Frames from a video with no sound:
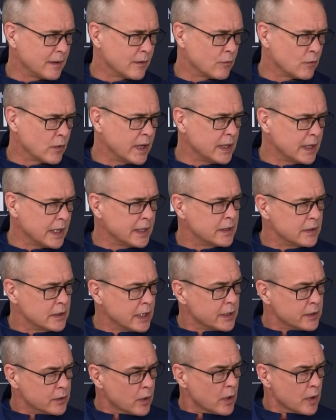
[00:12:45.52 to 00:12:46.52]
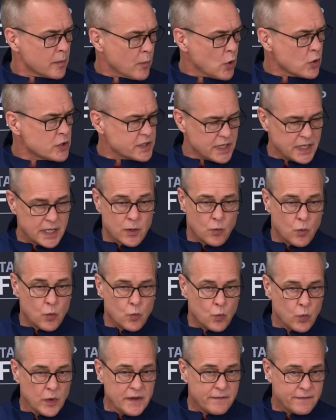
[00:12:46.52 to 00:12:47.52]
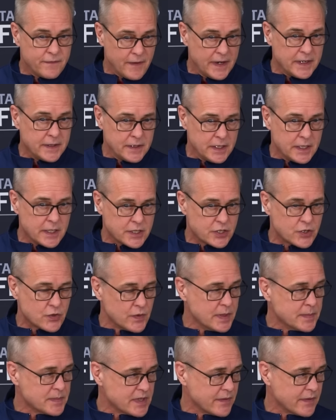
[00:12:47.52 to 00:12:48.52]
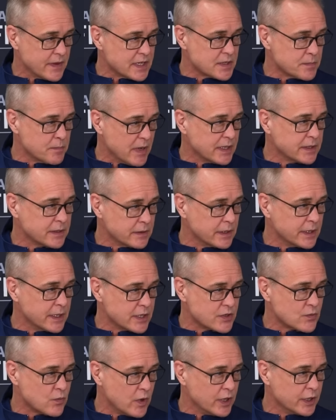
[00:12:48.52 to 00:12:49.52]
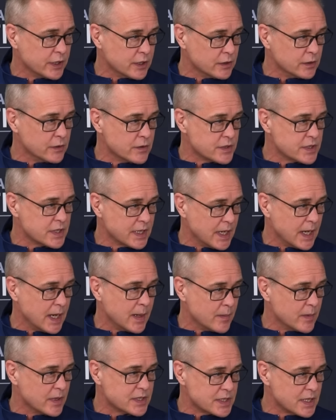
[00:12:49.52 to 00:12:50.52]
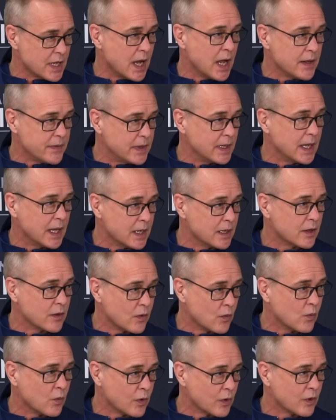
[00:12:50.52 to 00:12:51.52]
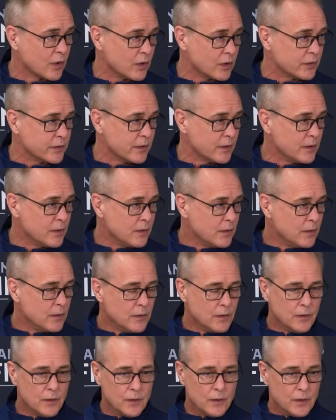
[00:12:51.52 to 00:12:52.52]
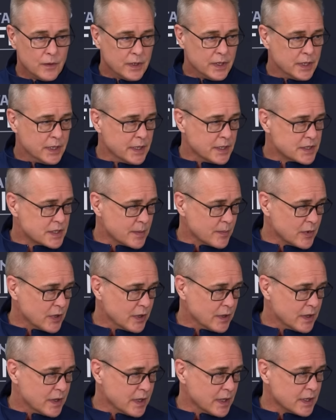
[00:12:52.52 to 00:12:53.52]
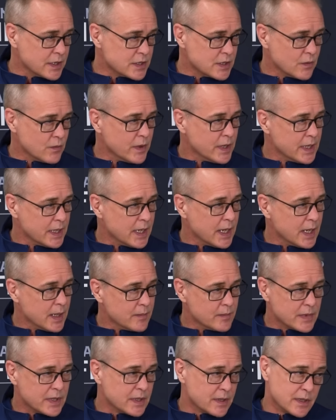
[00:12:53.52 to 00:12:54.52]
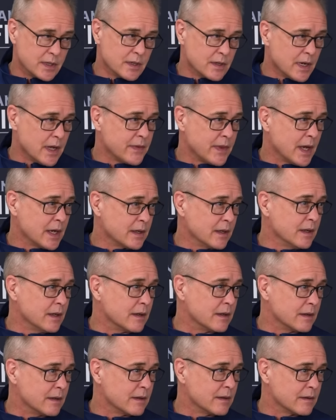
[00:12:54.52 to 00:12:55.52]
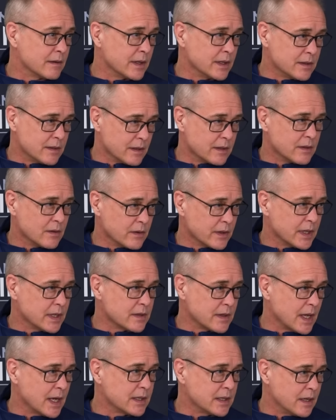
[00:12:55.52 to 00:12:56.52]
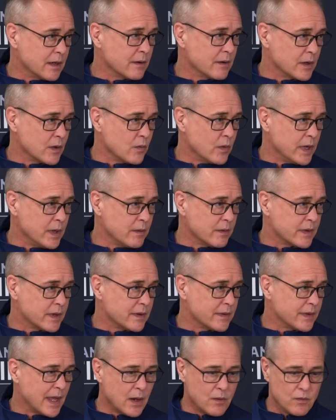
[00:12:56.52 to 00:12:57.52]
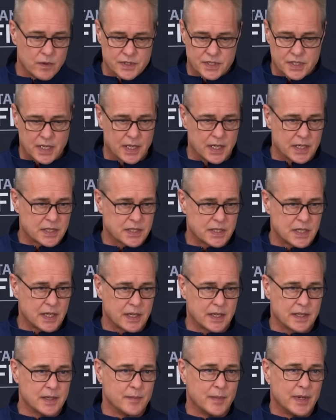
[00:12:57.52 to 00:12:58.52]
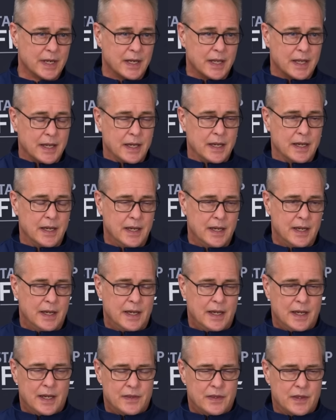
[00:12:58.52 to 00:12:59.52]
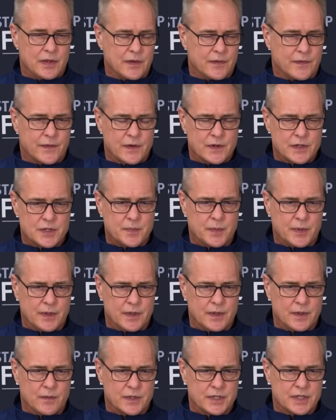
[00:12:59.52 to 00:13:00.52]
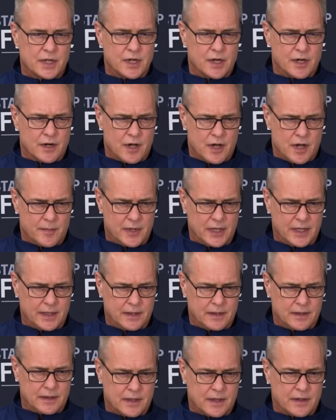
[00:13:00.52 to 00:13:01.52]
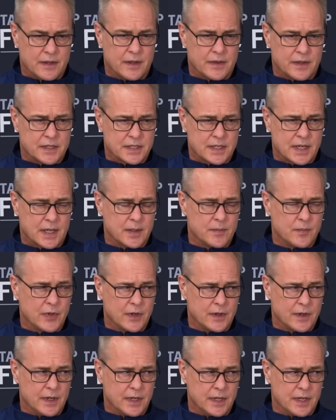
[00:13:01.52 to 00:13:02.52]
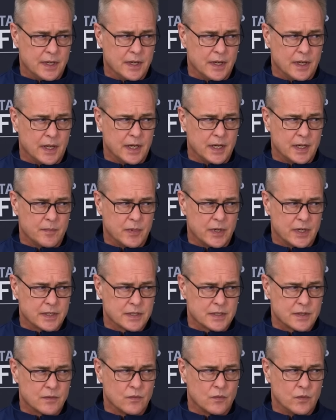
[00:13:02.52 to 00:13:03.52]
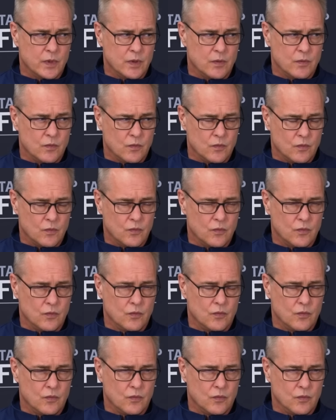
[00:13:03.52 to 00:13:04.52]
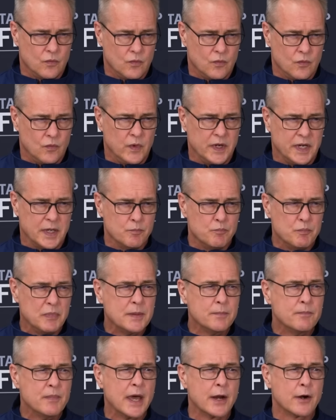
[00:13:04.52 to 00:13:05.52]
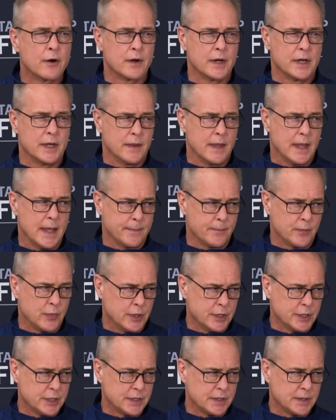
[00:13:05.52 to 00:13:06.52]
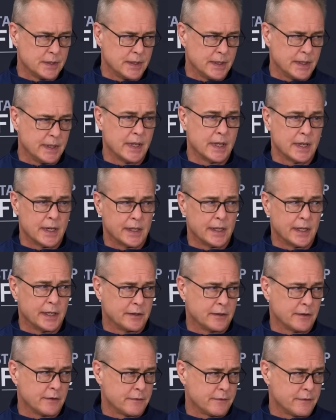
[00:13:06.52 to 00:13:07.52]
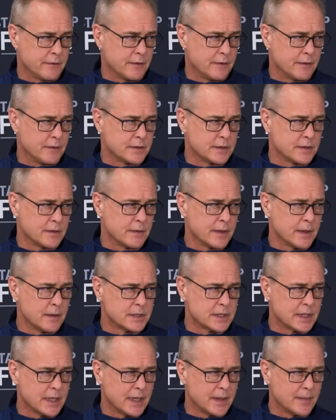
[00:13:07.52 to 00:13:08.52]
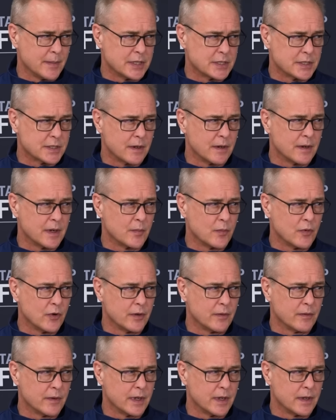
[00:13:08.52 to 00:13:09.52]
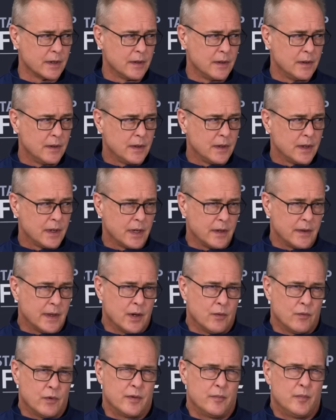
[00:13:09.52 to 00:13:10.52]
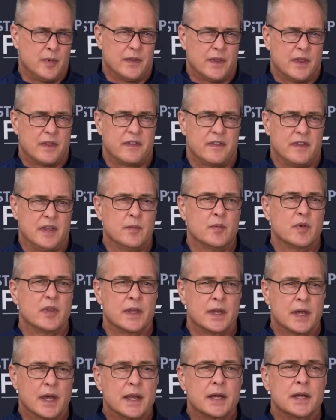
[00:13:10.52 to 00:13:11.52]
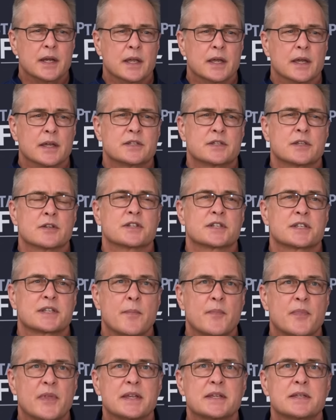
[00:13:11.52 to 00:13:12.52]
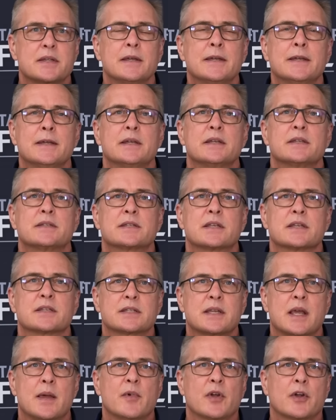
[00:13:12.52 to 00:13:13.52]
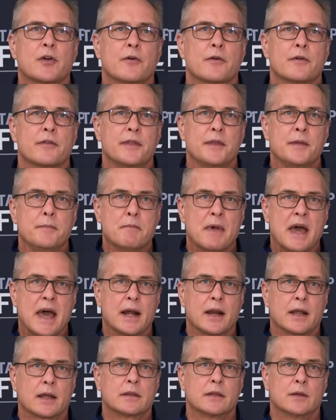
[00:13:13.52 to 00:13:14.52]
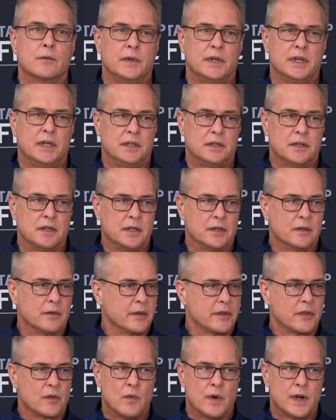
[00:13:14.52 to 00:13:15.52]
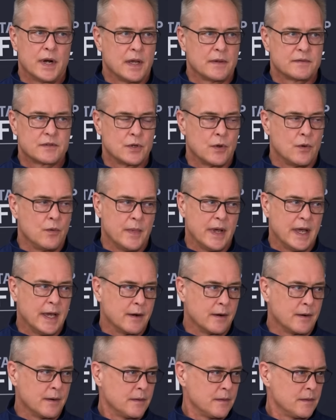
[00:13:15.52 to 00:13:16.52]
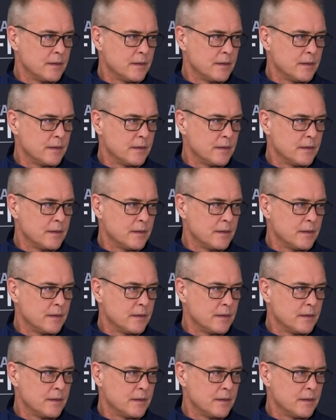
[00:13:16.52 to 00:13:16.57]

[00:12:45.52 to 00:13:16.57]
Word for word: right? Like like our most we fight the extremes of this mentally as well. You lose a game, it's not the end of the world. You did some good things. You win a game, uh, you're not that good, right? Don't get that carried away with it. That one's kind of stuck in the middle. I thought the first period was an anomaly. I thought the second period I didn't like because we can be better in that push. And then I liked our third. So that was kind of my starting point when I, and that would have been the theme and the idea. Is there something systemic or thematic that we need to deal with? The one-offs don't matter.